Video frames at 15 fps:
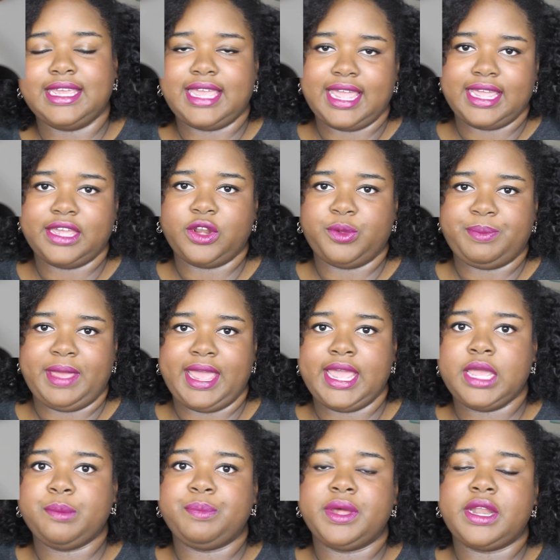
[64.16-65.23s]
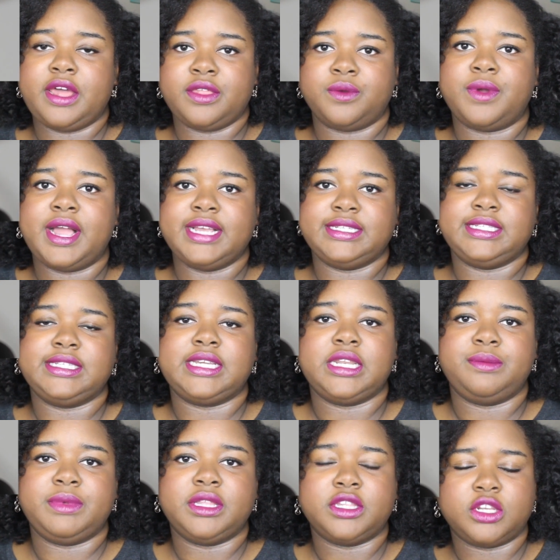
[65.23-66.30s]
it can get opaque, but otherwise it's
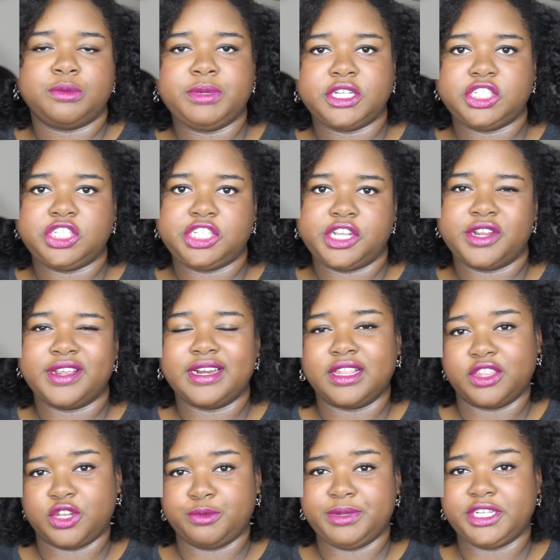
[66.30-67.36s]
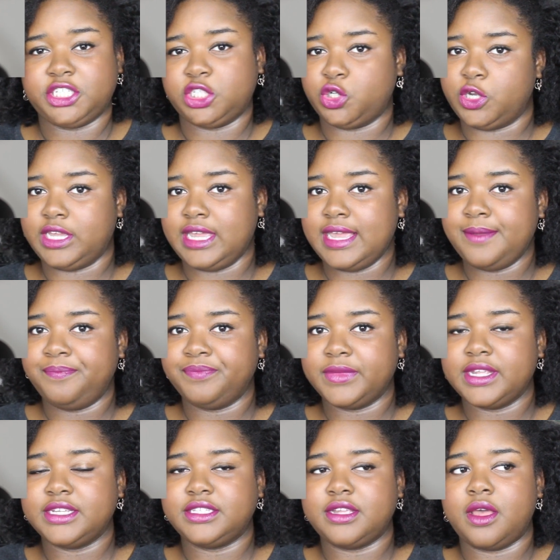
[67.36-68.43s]
going to be a little bit sheer and a little bit streaky.
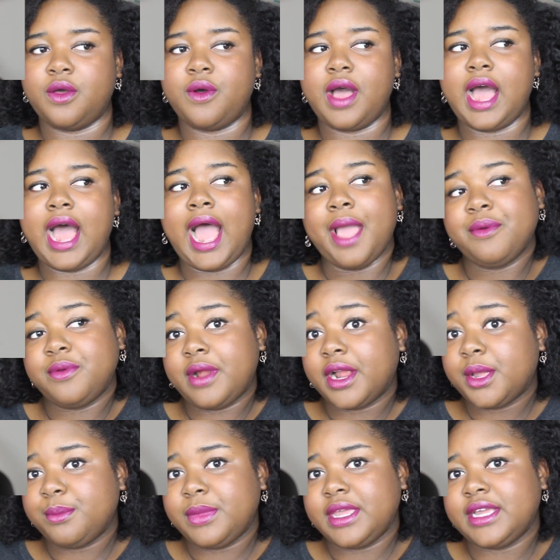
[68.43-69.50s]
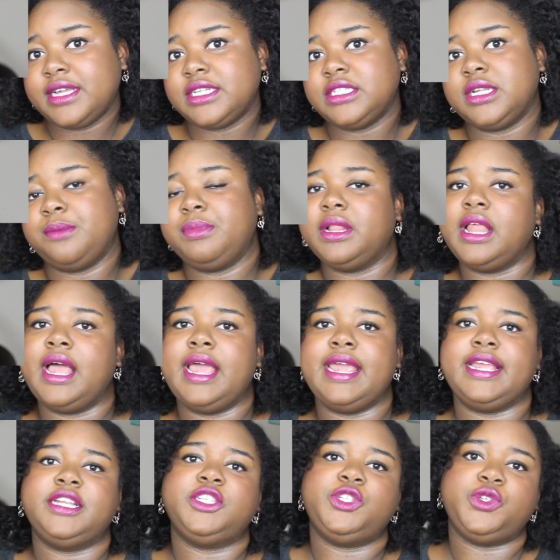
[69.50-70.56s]
So I would recommend
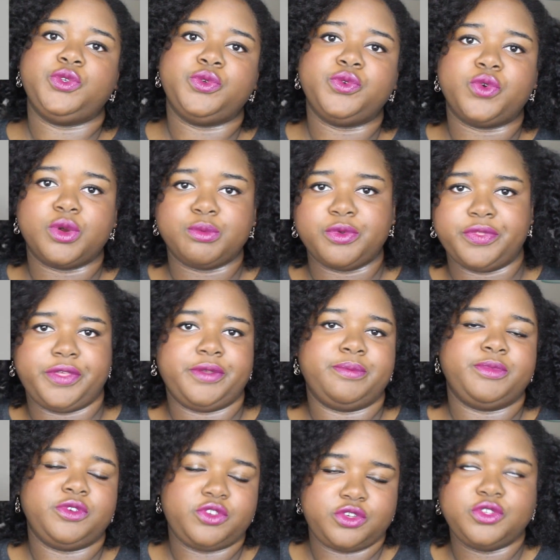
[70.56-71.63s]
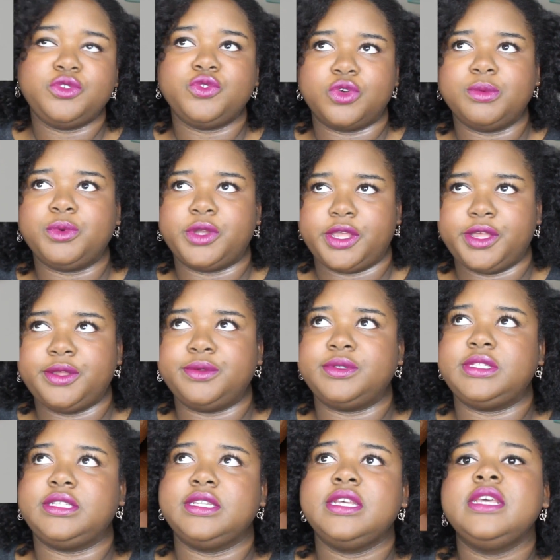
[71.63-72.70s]
applying two normal
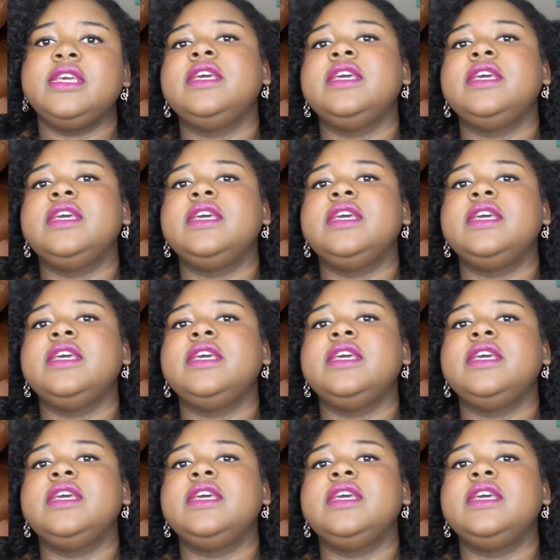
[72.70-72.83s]
coats